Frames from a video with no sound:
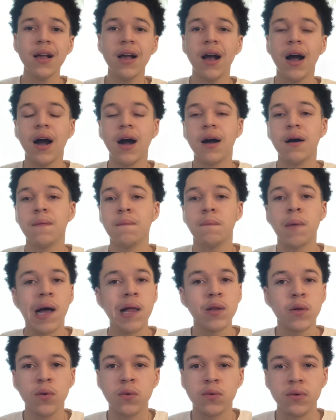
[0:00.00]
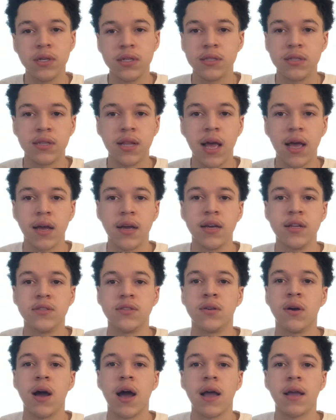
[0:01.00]
My local isn't that good,
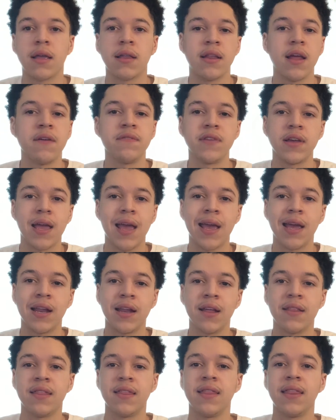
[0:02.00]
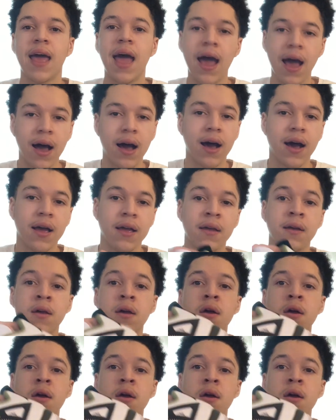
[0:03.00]
so I definitely can't get nothing that high.